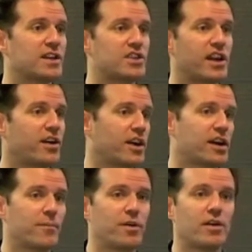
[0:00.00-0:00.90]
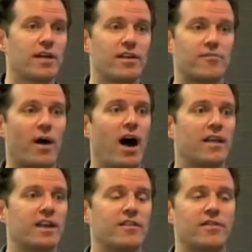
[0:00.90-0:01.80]
sitting in your computer that you've bought,
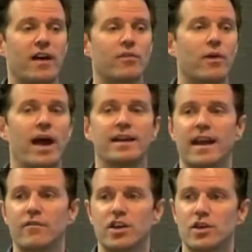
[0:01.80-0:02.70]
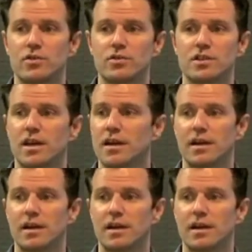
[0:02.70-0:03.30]
that you've never read, never used?